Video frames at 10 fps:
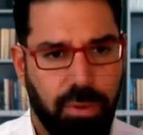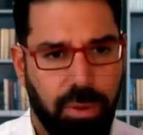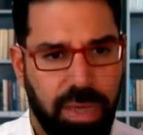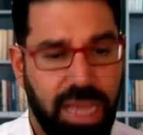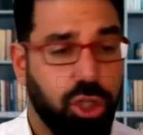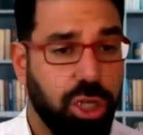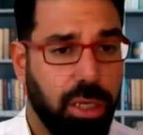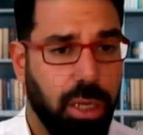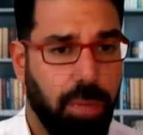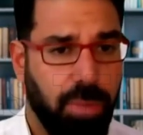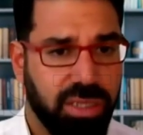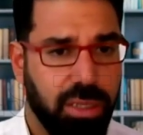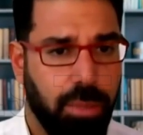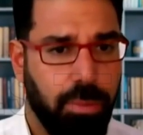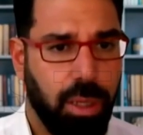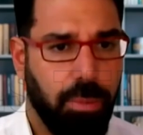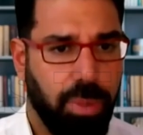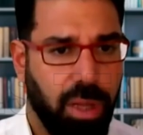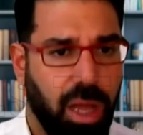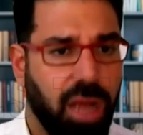nation Muslim
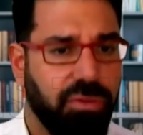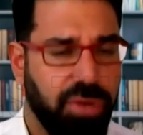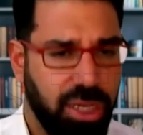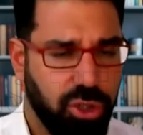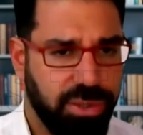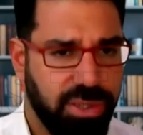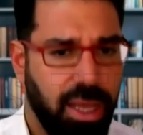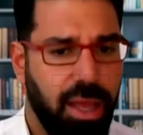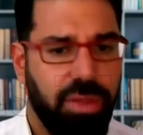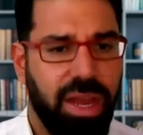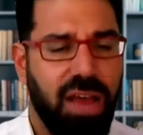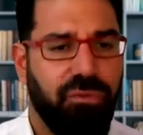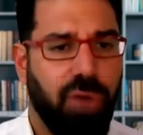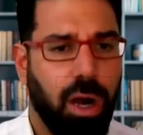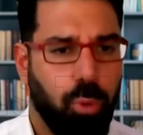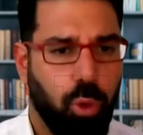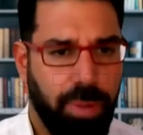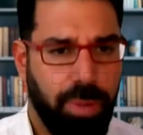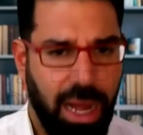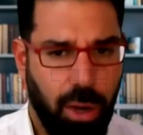bloc of nations that have far
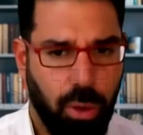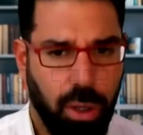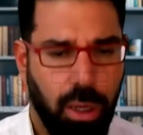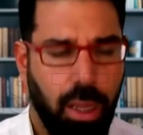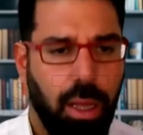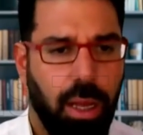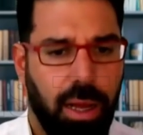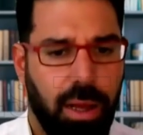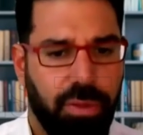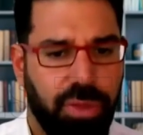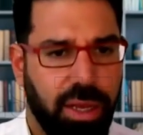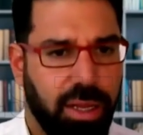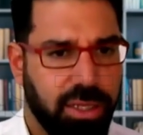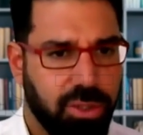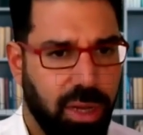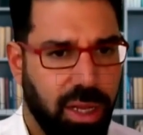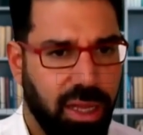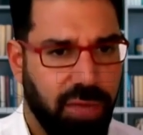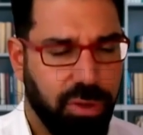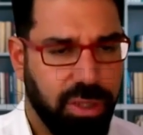more power than Israel
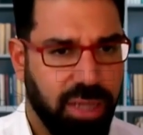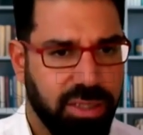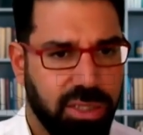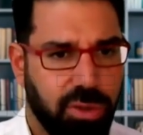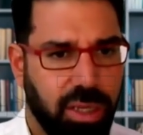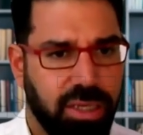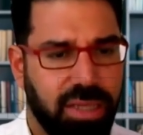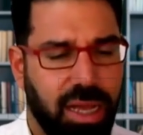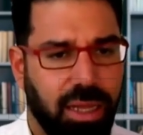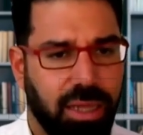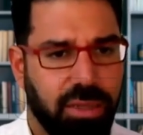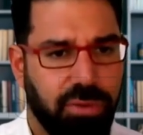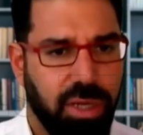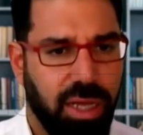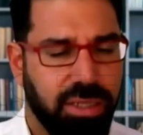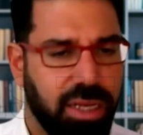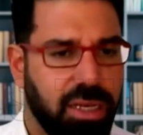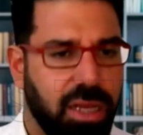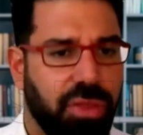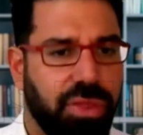ever does, Israel and its allies ever does,
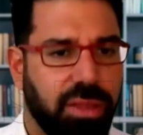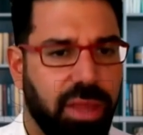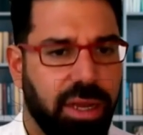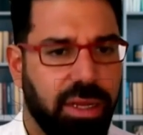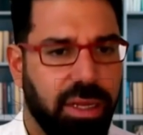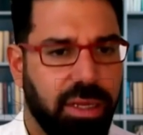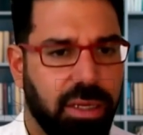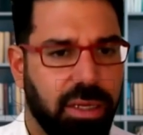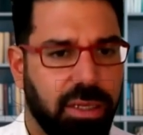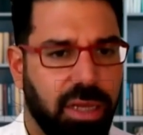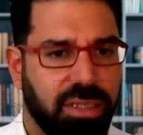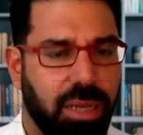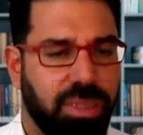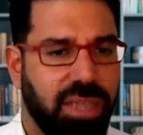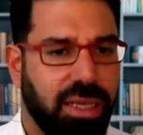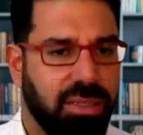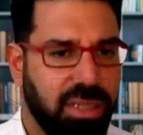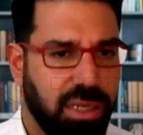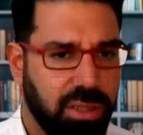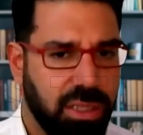and nothing that it does can be taken
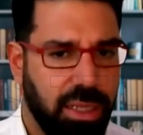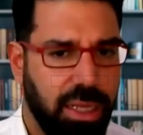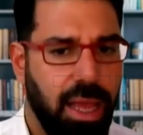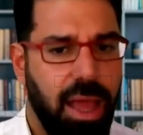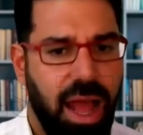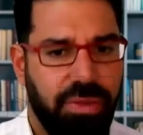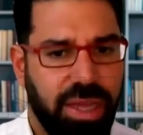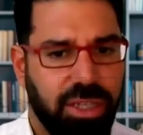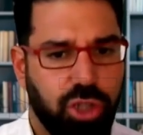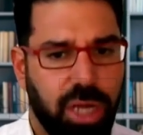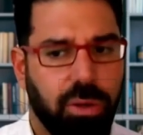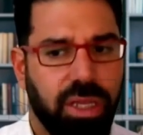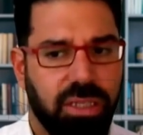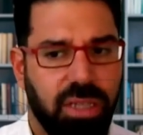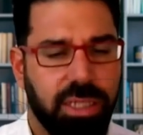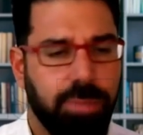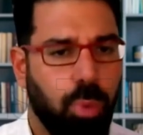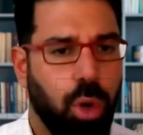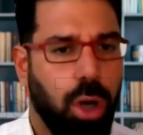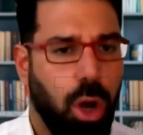seriously, and that generally it does
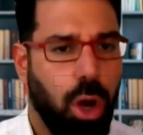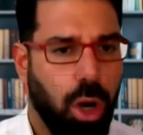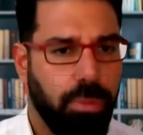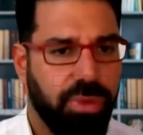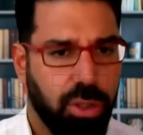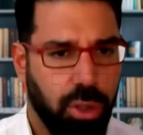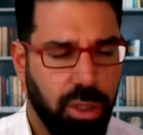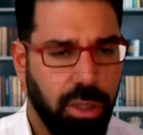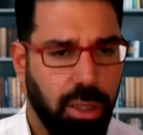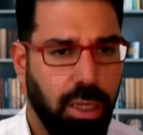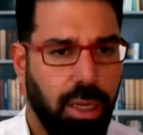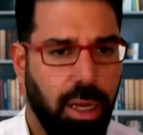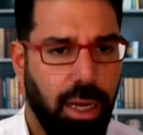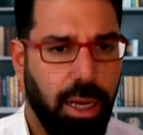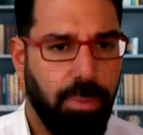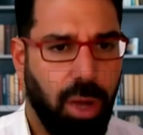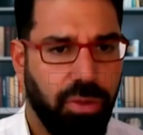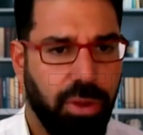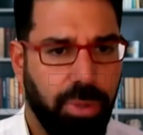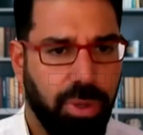more harm than good
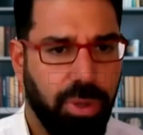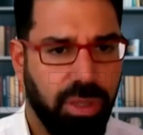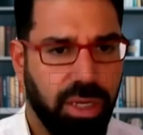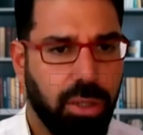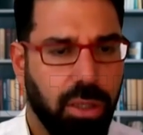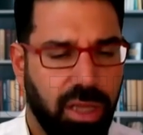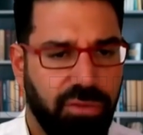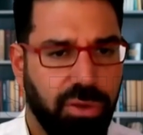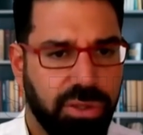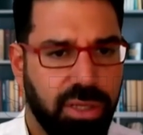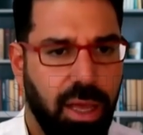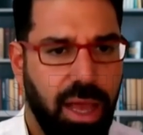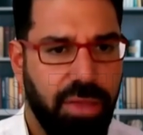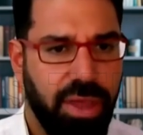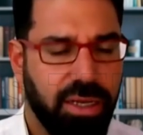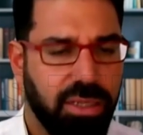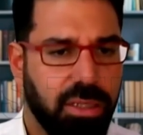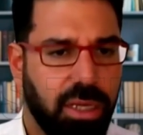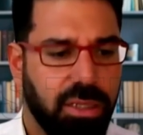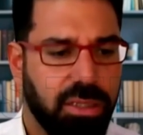on the political levels, and that it
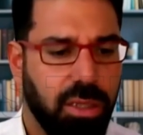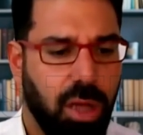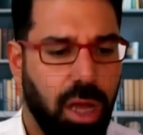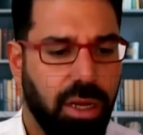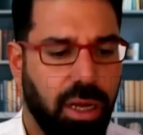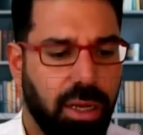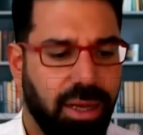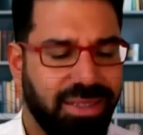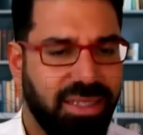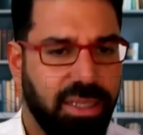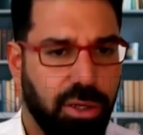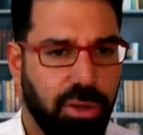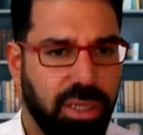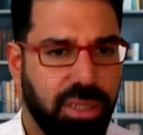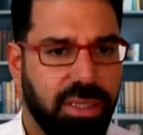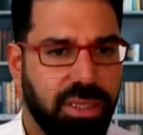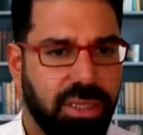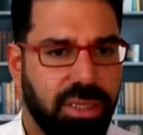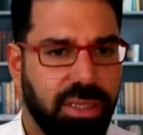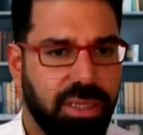is not a serious and
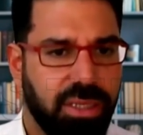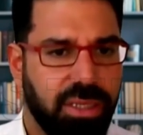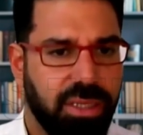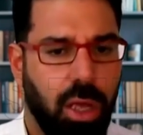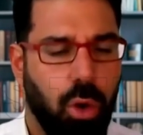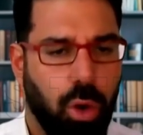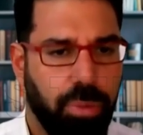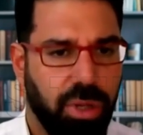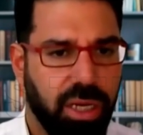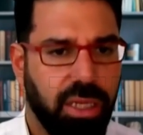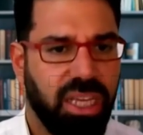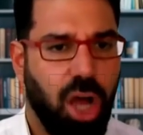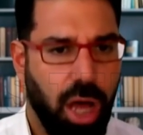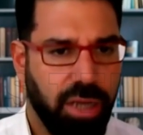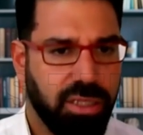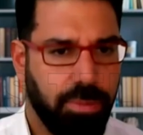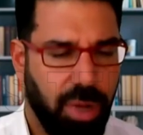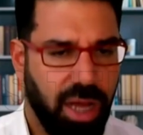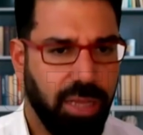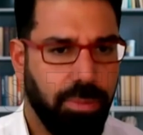intellectually or politically honest
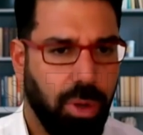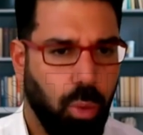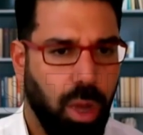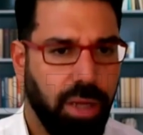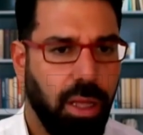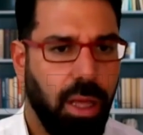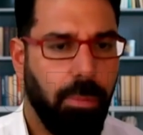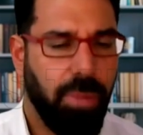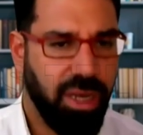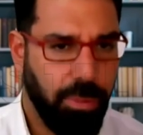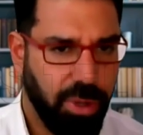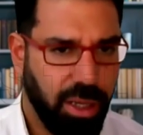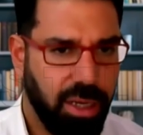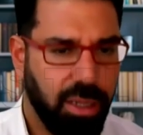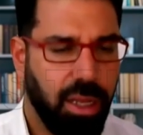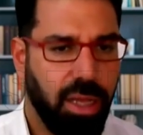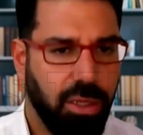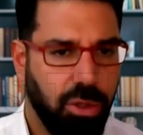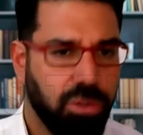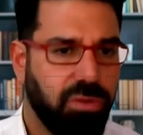body, but one manipulated
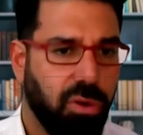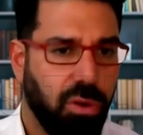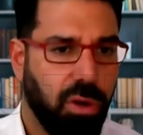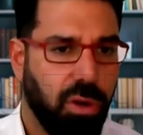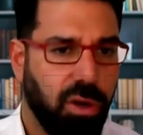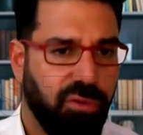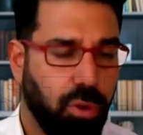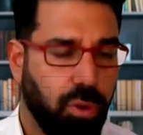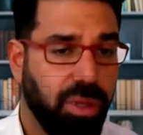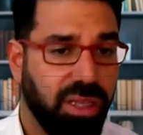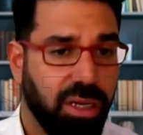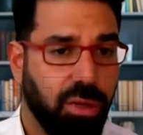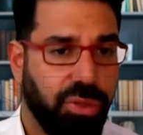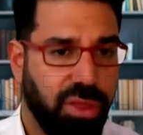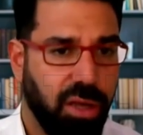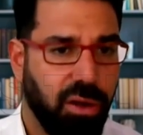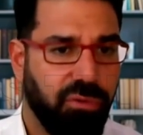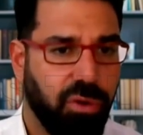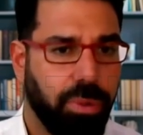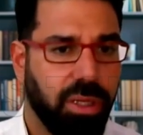and used for political theater
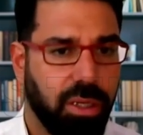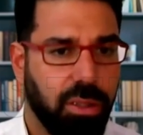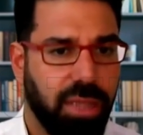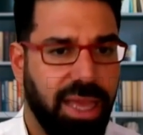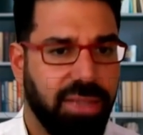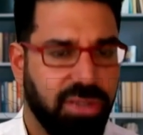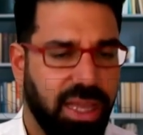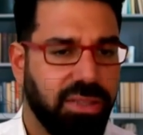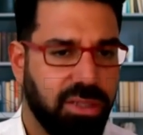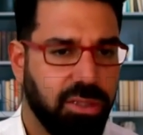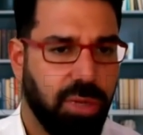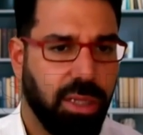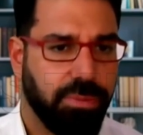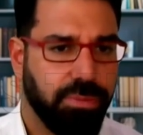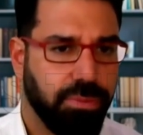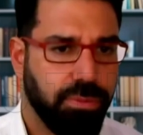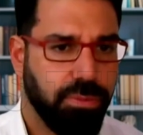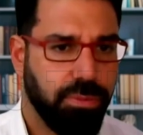and for political gains against Israel.